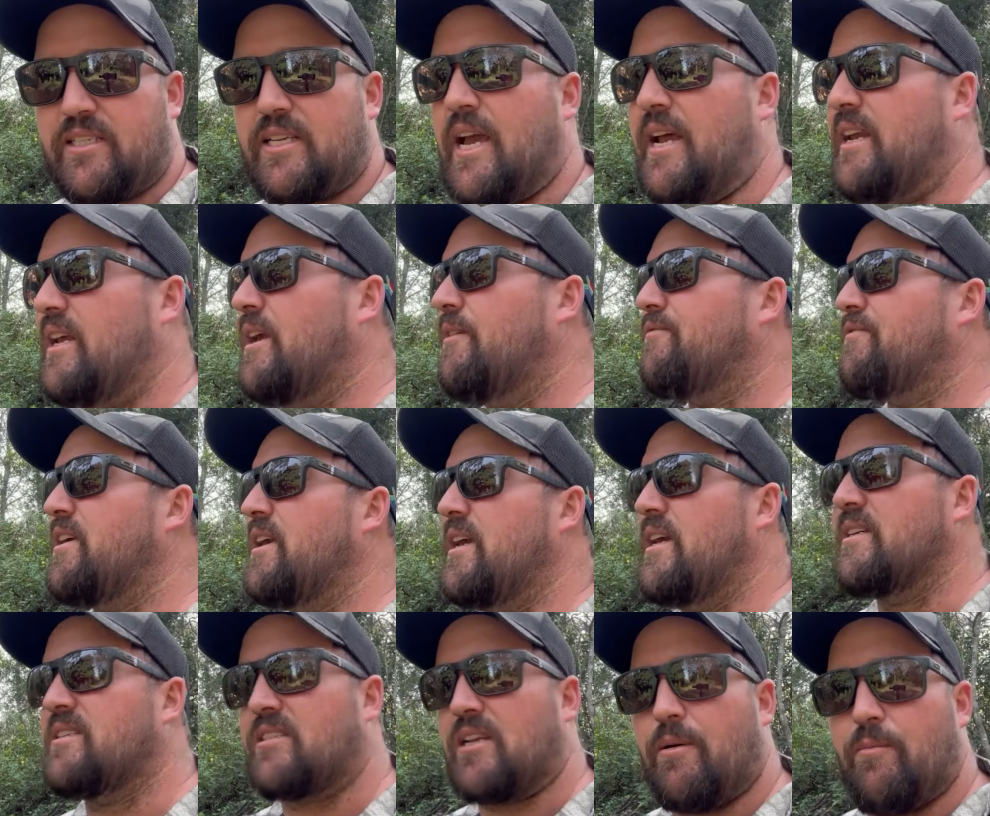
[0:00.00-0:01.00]
And if there
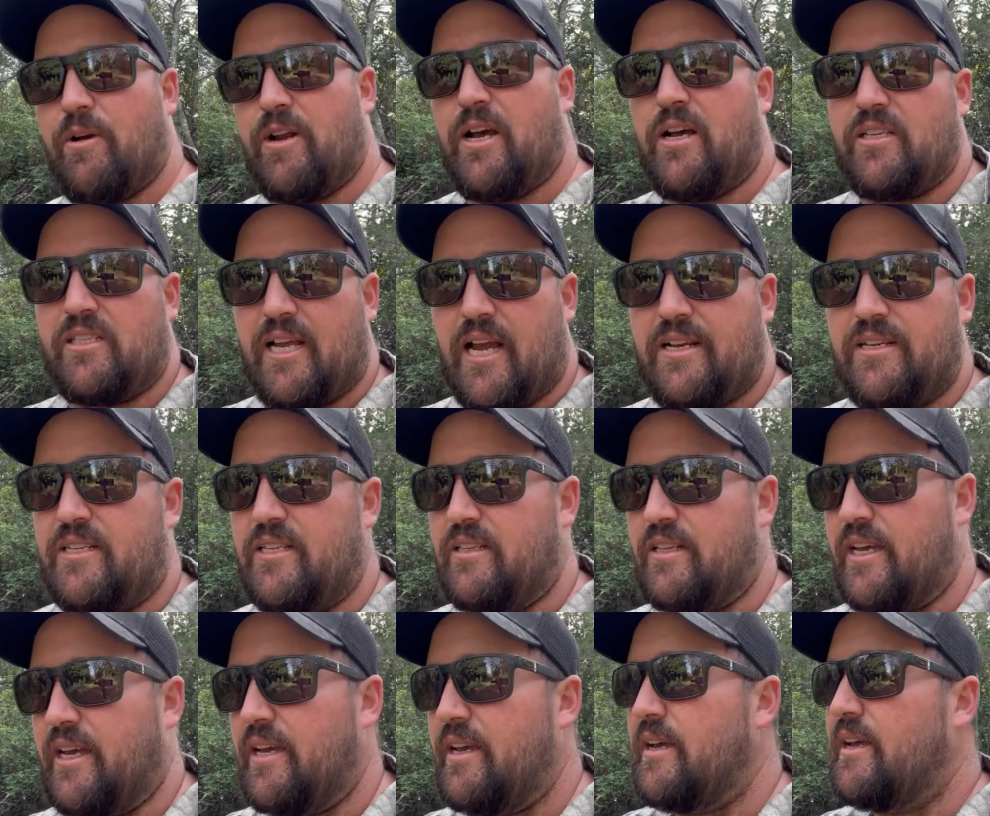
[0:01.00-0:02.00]
is someone else hunting
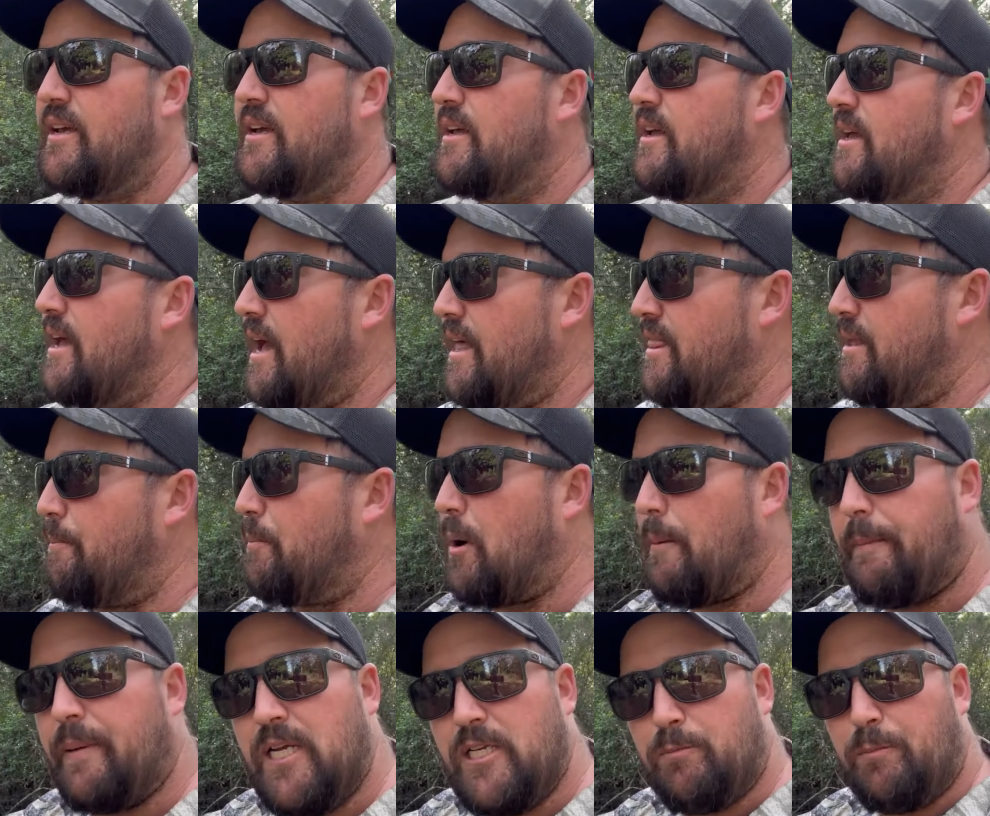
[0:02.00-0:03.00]
there and the
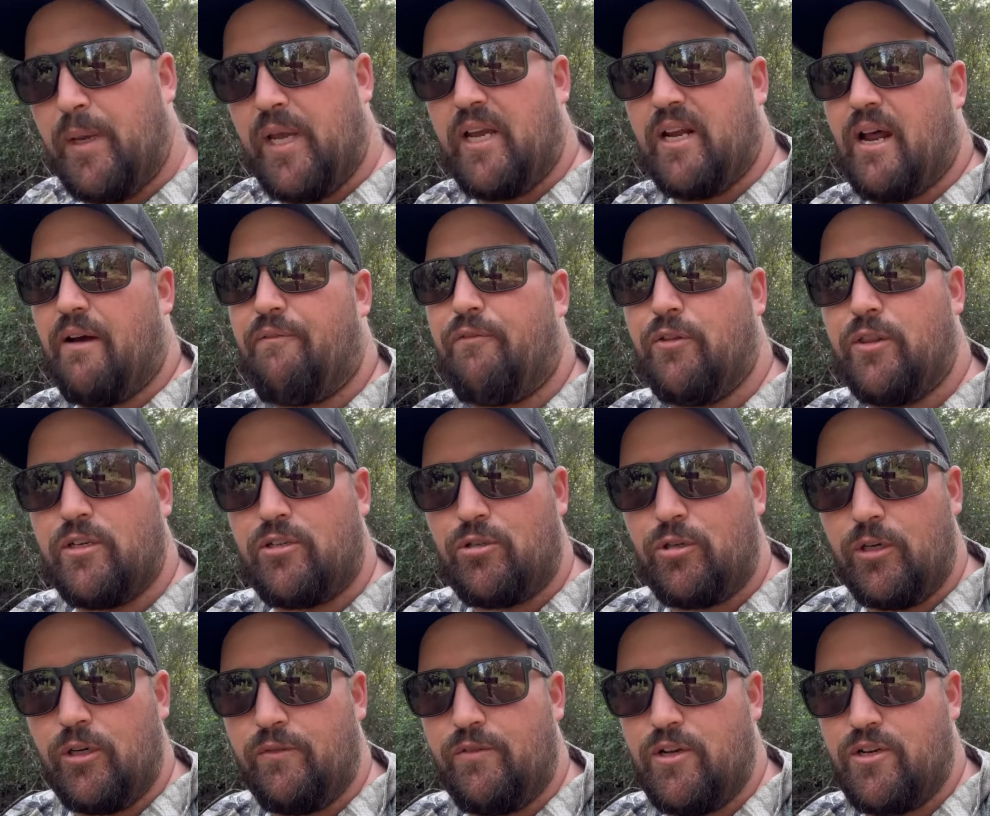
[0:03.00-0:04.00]
property is big enough for the
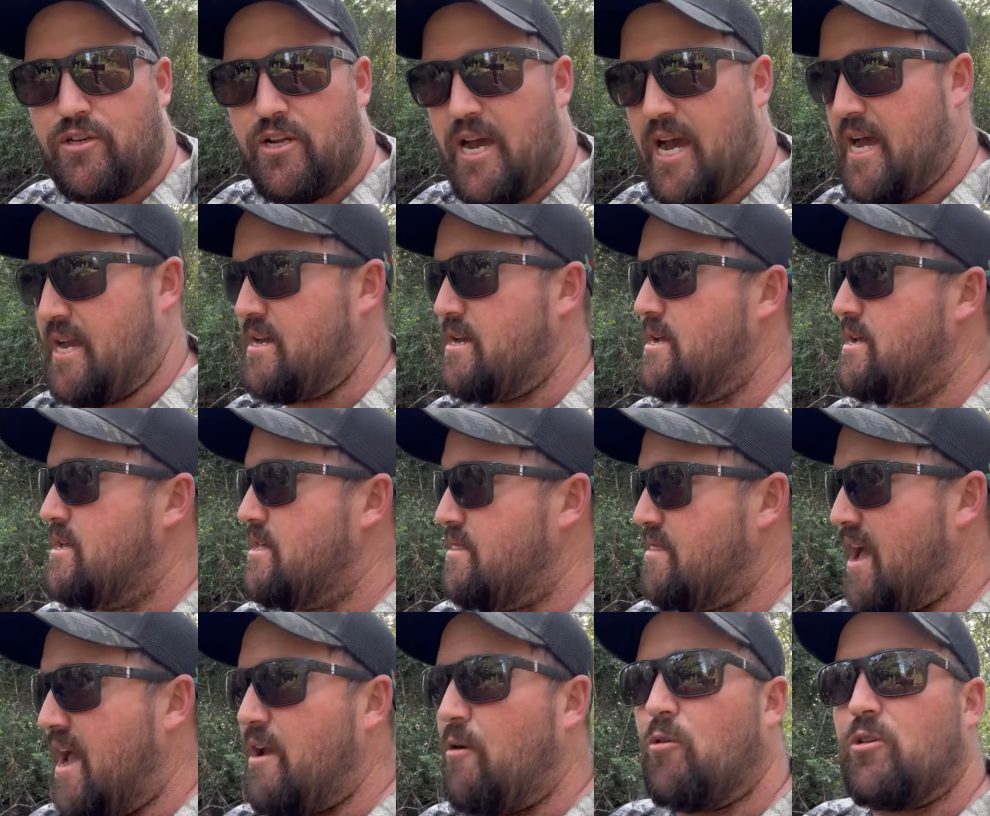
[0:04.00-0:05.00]
two of you to hunt,
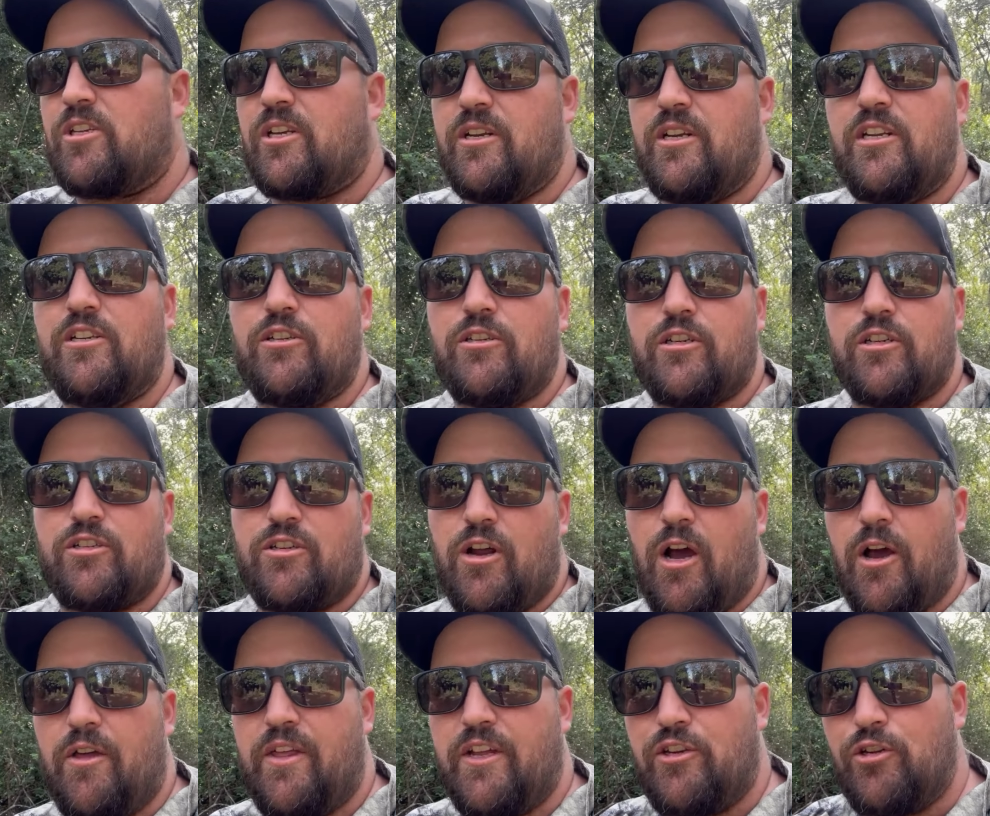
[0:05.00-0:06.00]
they also need to just
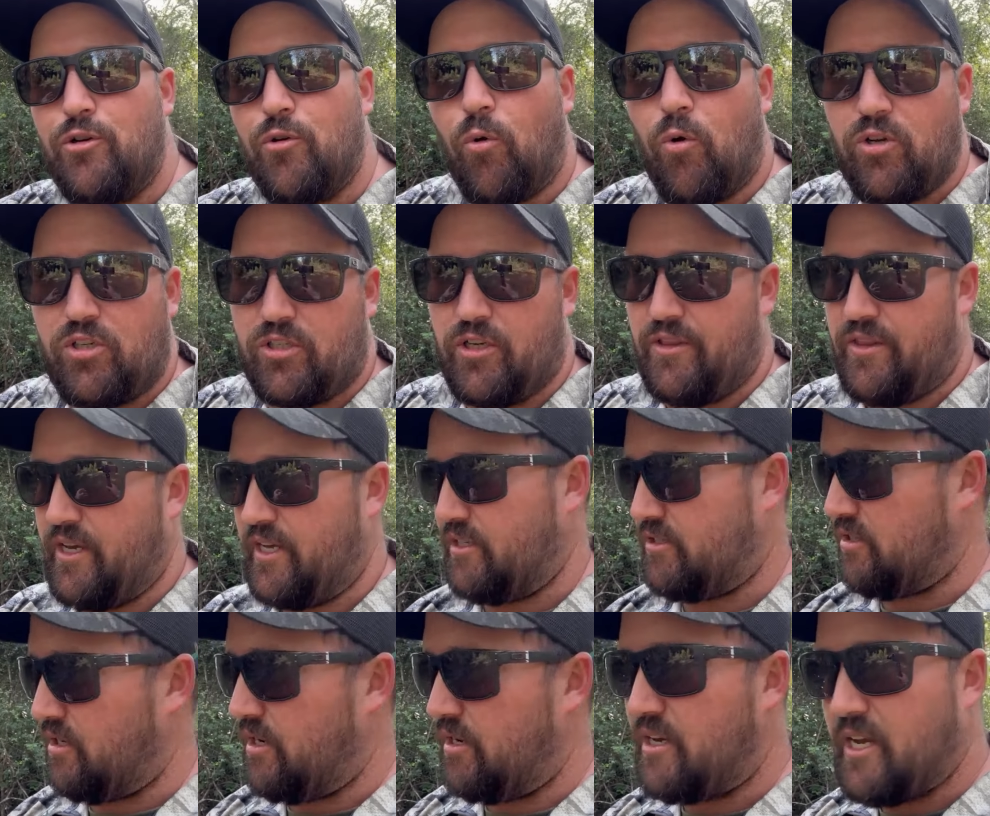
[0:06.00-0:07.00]
know that you're also there.
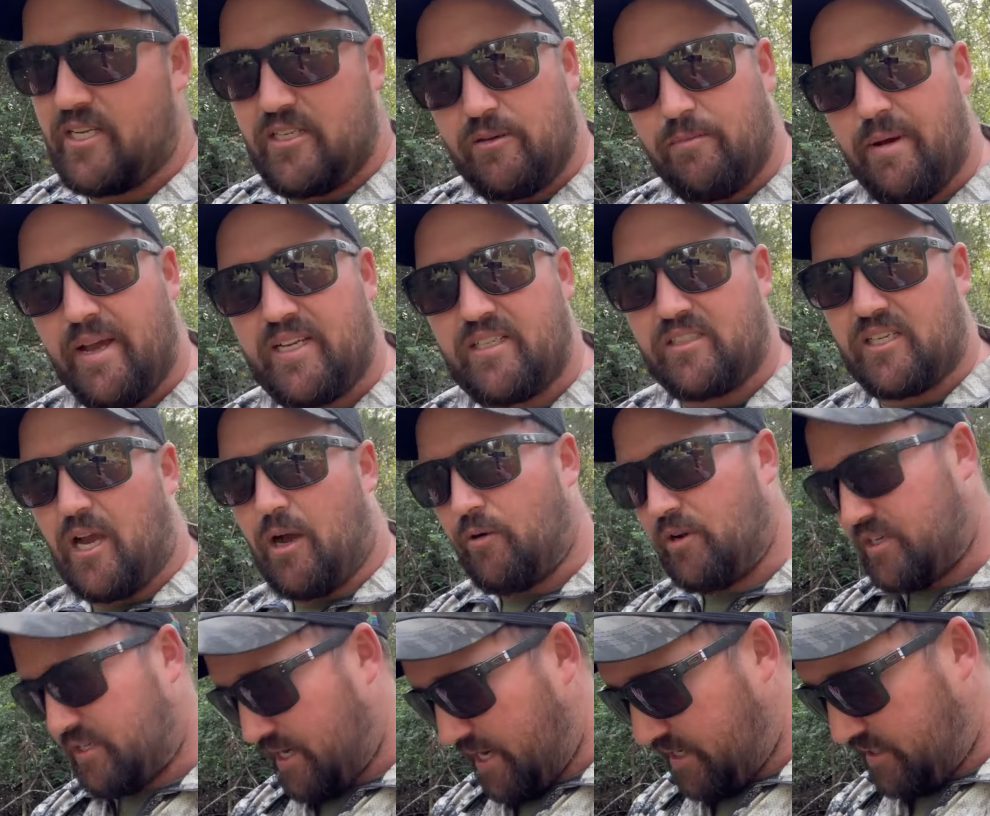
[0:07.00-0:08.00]
So it doesn't make sour
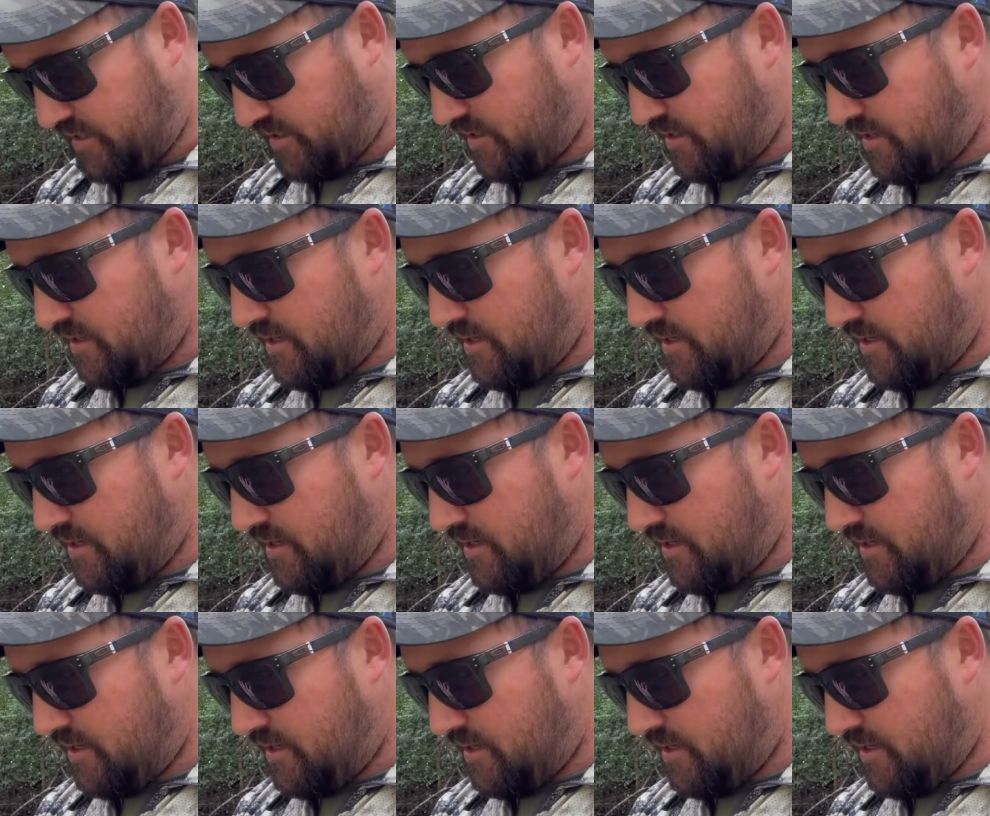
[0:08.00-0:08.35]
taste.